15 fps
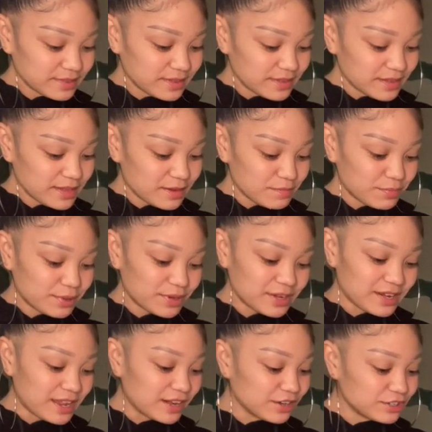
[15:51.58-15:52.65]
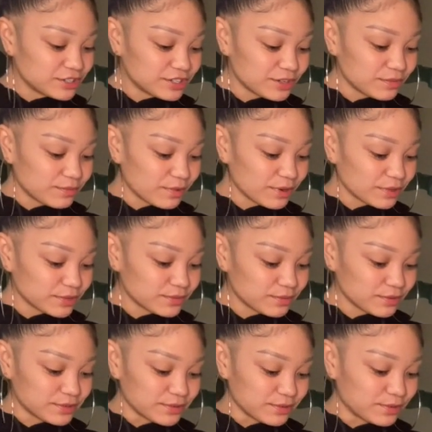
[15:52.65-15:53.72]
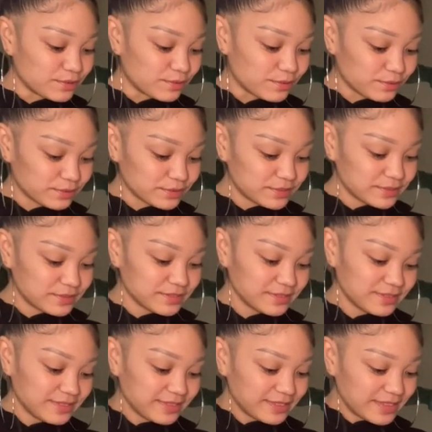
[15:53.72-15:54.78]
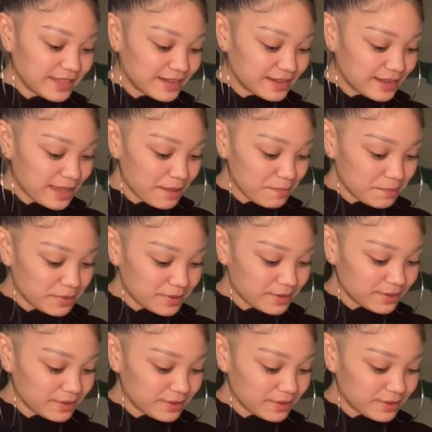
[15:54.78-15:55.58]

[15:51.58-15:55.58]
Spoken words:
and put in energy and work towards your goals, it can happen.